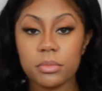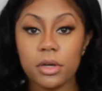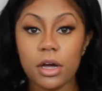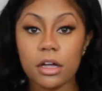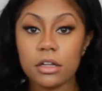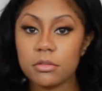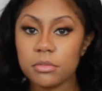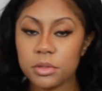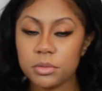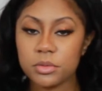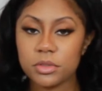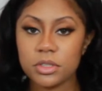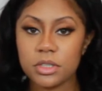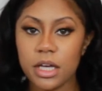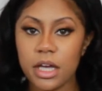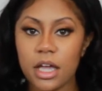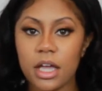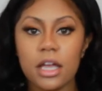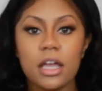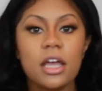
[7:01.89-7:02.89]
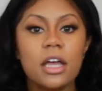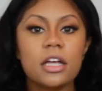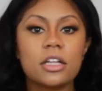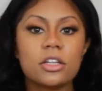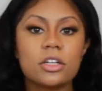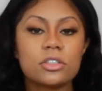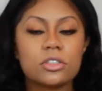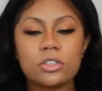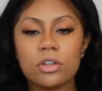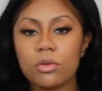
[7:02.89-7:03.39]
other people saying
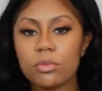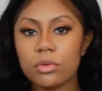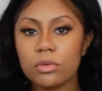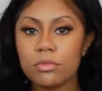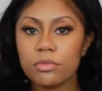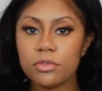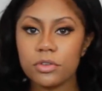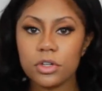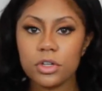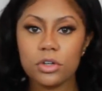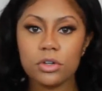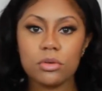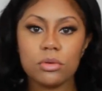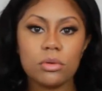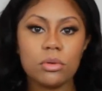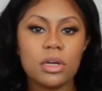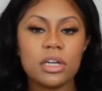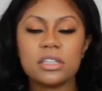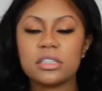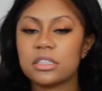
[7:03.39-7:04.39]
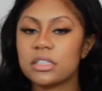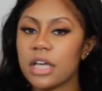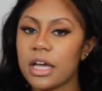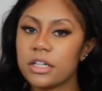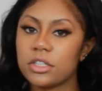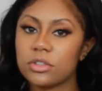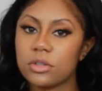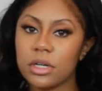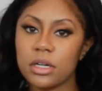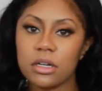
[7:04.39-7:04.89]
there's no room for you, it's
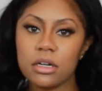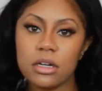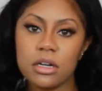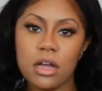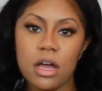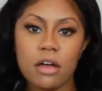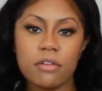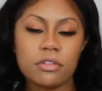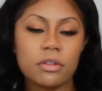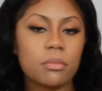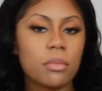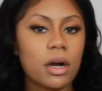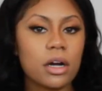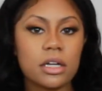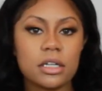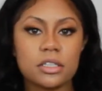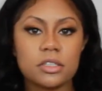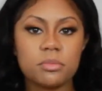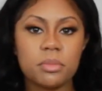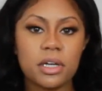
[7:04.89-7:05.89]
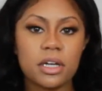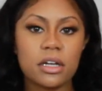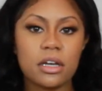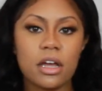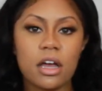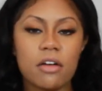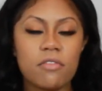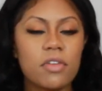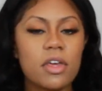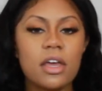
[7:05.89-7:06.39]
saturated enough, the market is big
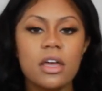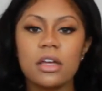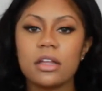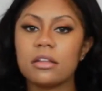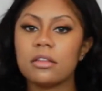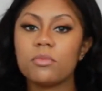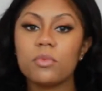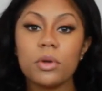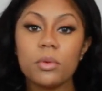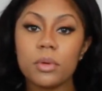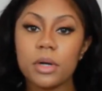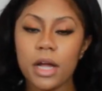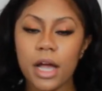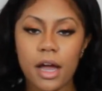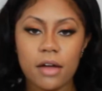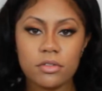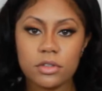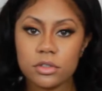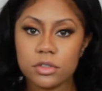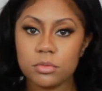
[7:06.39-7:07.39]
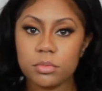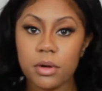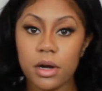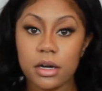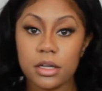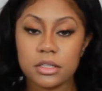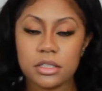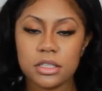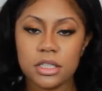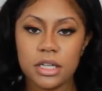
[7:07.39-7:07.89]
enough, we wouldn't have those
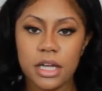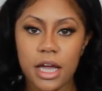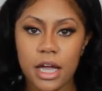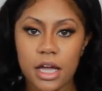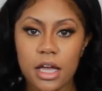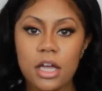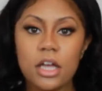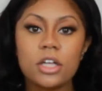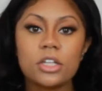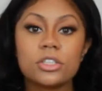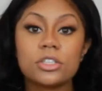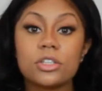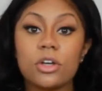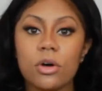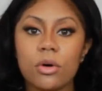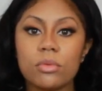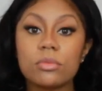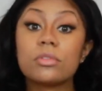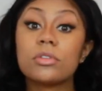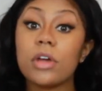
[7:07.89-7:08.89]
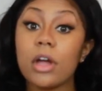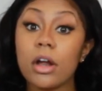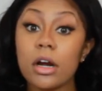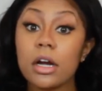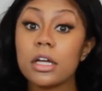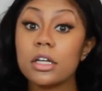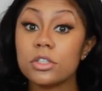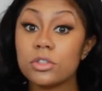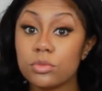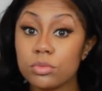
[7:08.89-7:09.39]
products today. So there
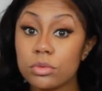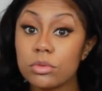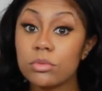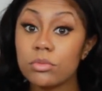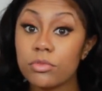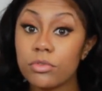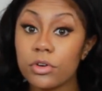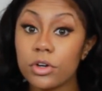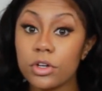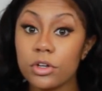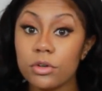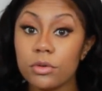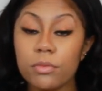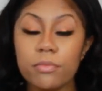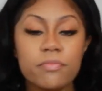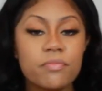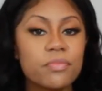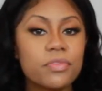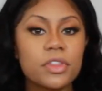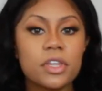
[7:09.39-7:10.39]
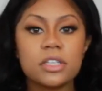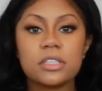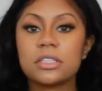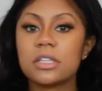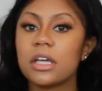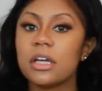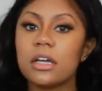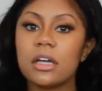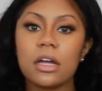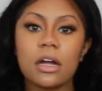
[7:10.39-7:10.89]
is room for you. The
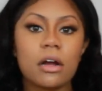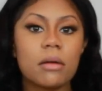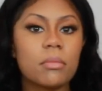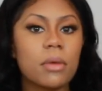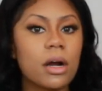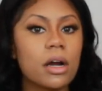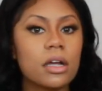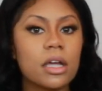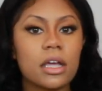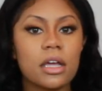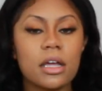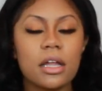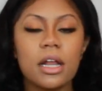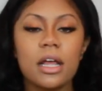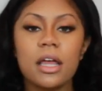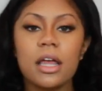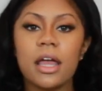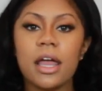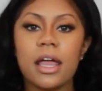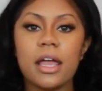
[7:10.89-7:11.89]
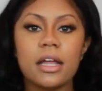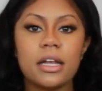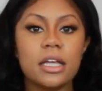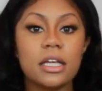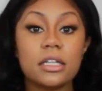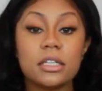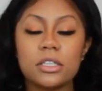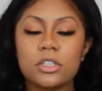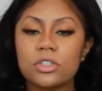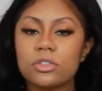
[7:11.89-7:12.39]
skincare market and
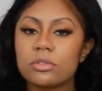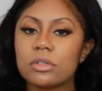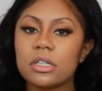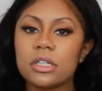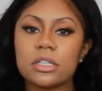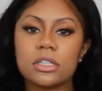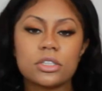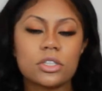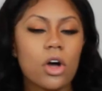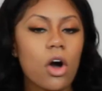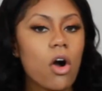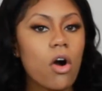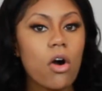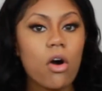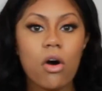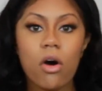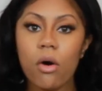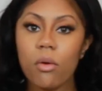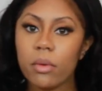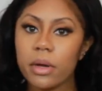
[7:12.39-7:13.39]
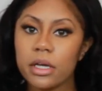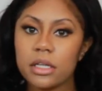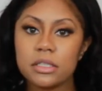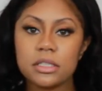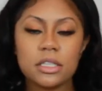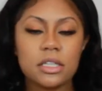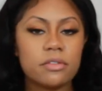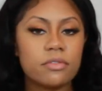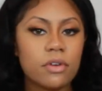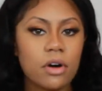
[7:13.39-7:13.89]
industry is
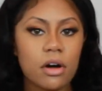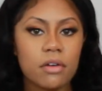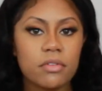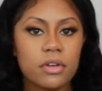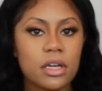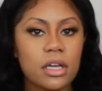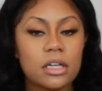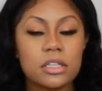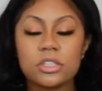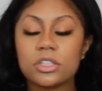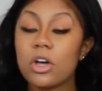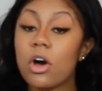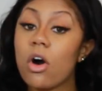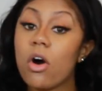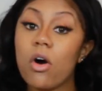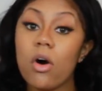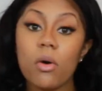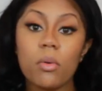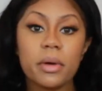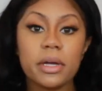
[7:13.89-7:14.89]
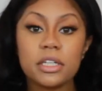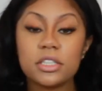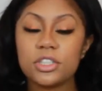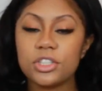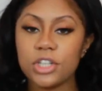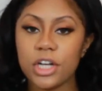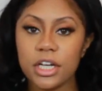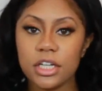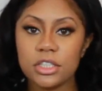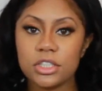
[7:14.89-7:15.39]
always evolving. It's
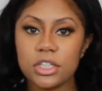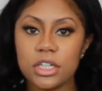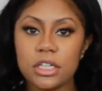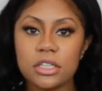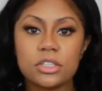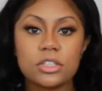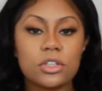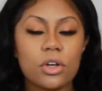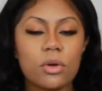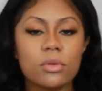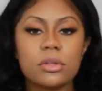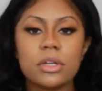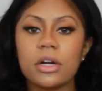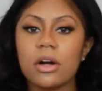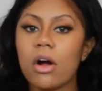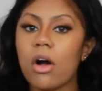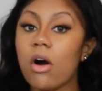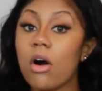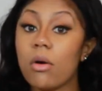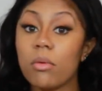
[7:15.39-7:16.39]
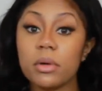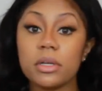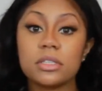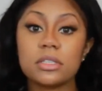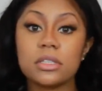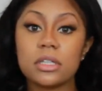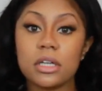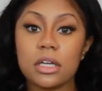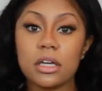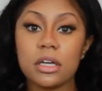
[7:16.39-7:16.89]
always changing. So they're
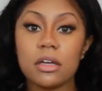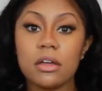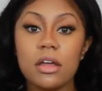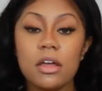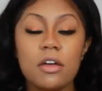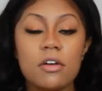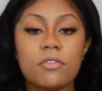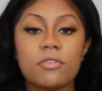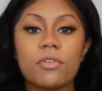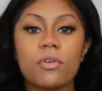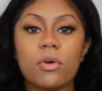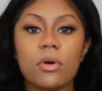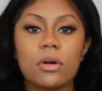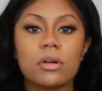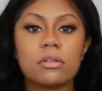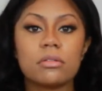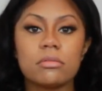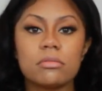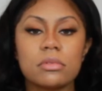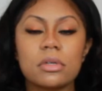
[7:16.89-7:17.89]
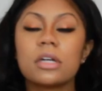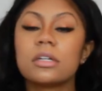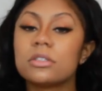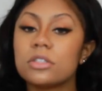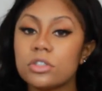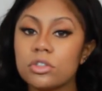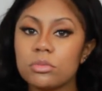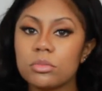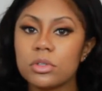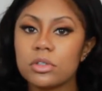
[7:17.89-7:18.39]
always looking for
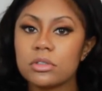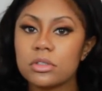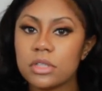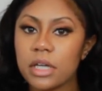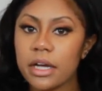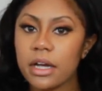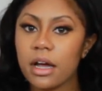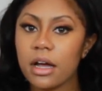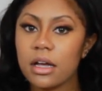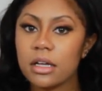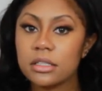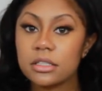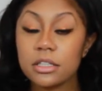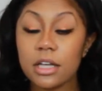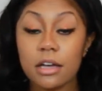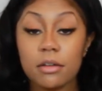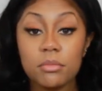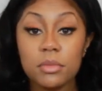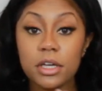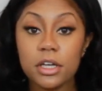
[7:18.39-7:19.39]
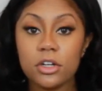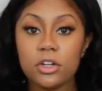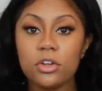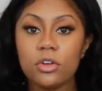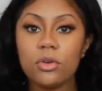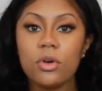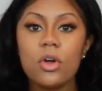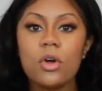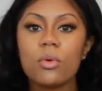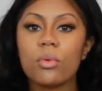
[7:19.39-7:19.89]
consumers like us, like me and
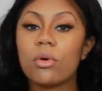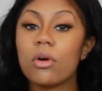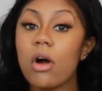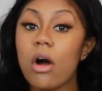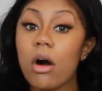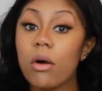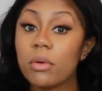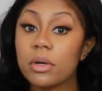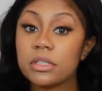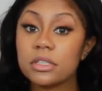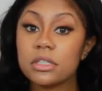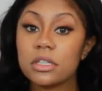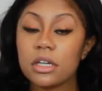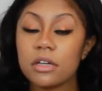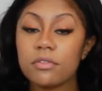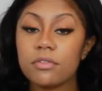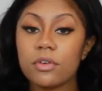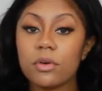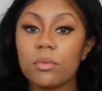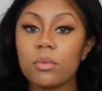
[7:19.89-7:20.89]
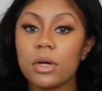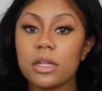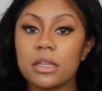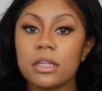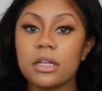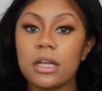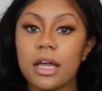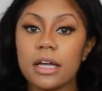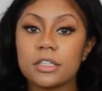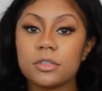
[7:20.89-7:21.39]
you. We're always looking for what
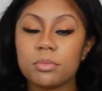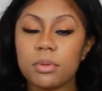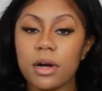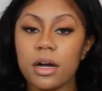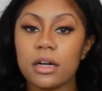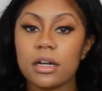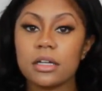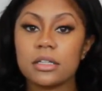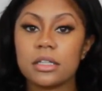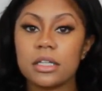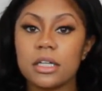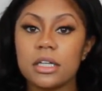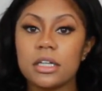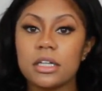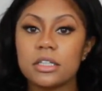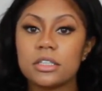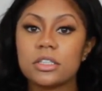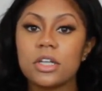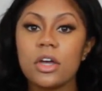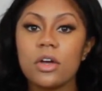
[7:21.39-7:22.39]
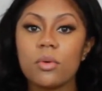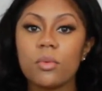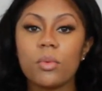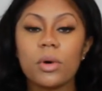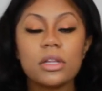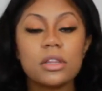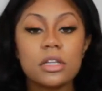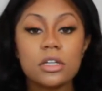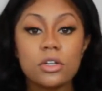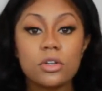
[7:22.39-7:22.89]
the next product is,
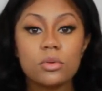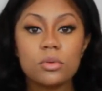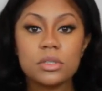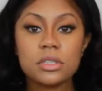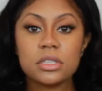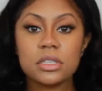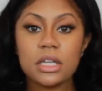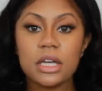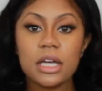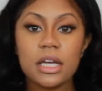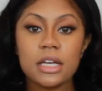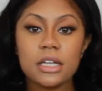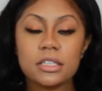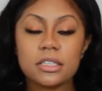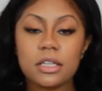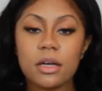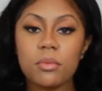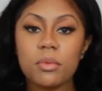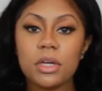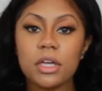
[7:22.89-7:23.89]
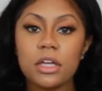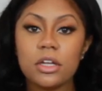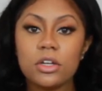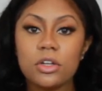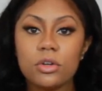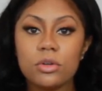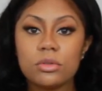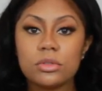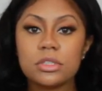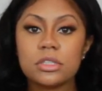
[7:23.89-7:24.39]
what the newest thing is that we can
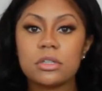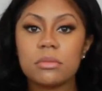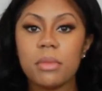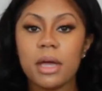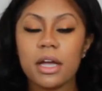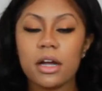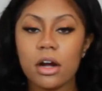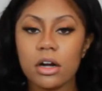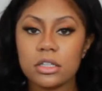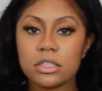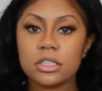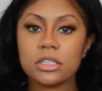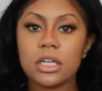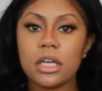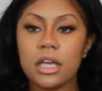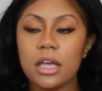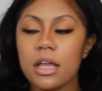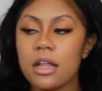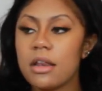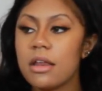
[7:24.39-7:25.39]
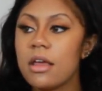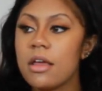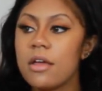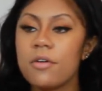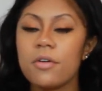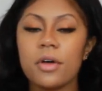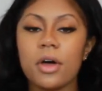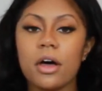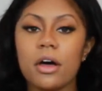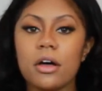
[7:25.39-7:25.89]
use to make our skin
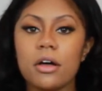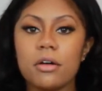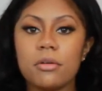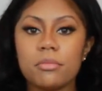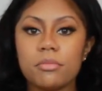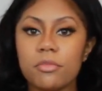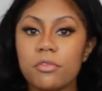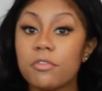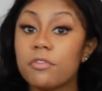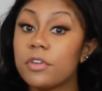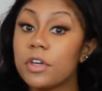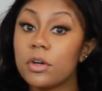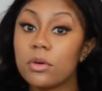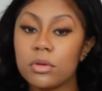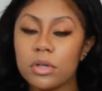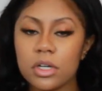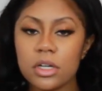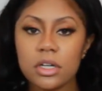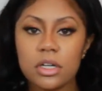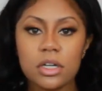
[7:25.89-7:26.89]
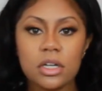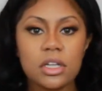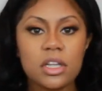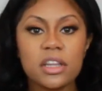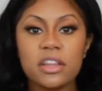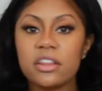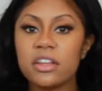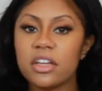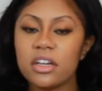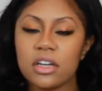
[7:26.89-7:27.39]
feel
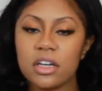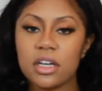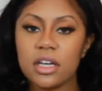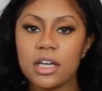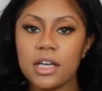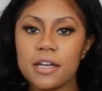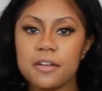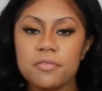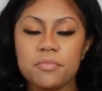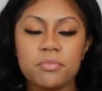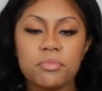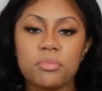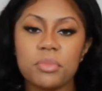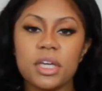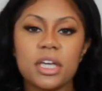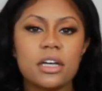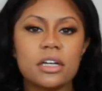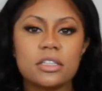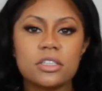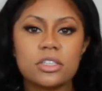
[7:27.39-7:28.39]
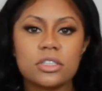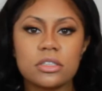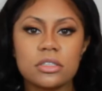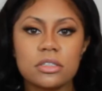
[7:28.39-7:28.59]
good, look good, because